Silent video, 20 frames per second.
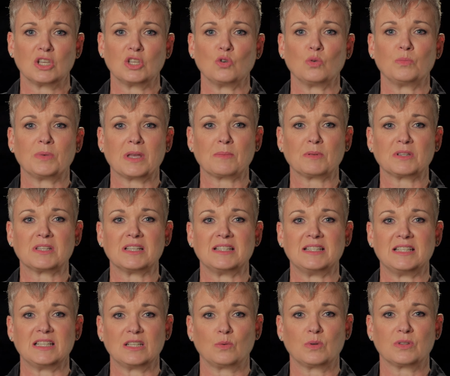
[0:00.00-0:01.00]
you'll be able to
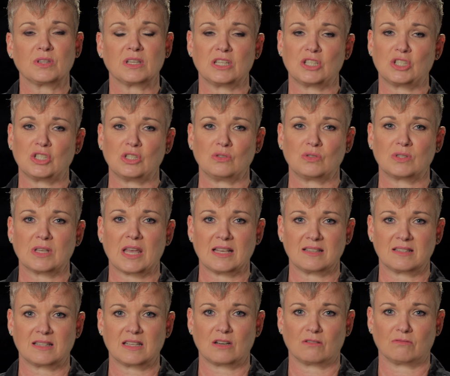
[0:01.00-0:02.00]
deal with issues
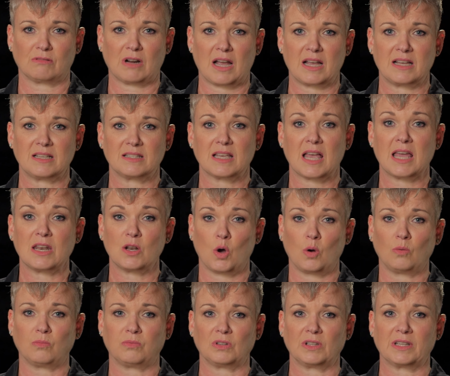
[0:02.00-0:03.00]
as they arise and
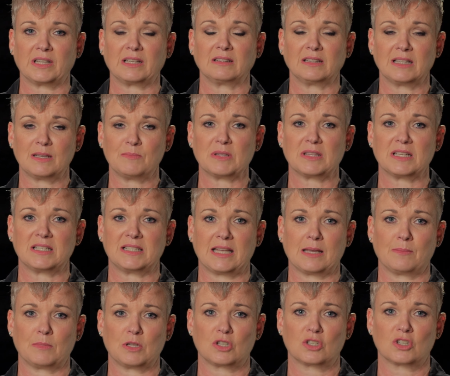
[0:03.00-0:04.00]
hopefully limit the
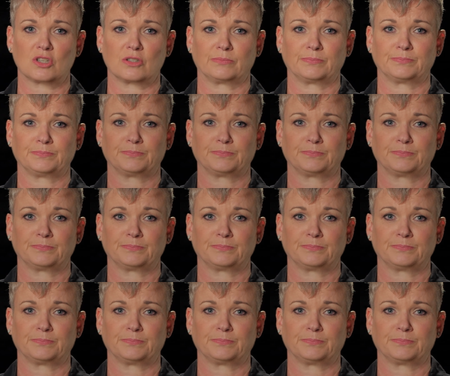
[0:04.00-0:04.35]
damage.